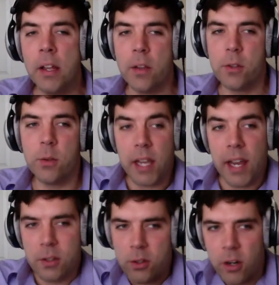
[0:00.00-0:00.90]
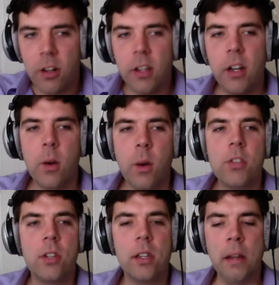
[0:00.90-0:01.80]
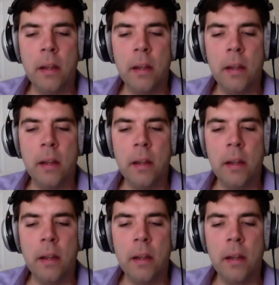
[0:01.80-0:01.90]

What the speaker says: So to answer your earlier question,